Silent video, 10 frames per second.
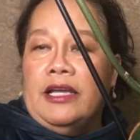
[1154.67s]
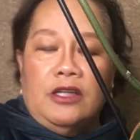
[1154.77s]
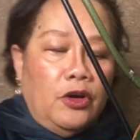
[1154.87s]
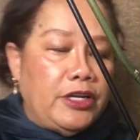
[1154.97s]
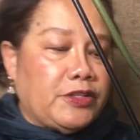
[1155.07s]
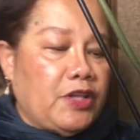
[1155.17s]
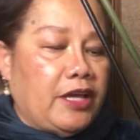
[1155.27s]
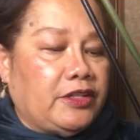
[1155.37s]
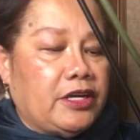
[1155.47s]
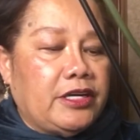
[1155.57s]
I noticed
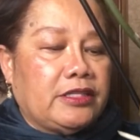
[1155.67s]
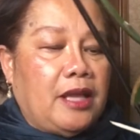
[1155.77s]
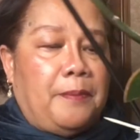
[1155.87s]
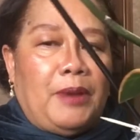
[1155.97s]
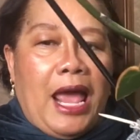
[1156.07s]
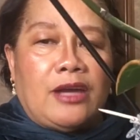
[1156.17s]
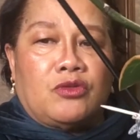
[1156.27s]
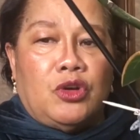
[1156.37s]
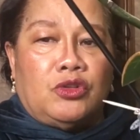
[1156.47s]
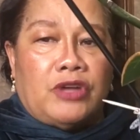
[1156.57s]
that there's a black
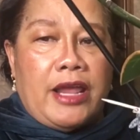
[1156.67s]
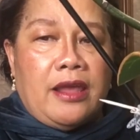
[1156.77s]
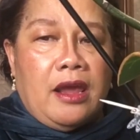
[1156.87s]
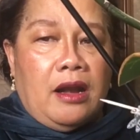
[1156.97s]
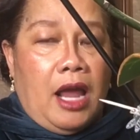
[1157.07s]
root right here.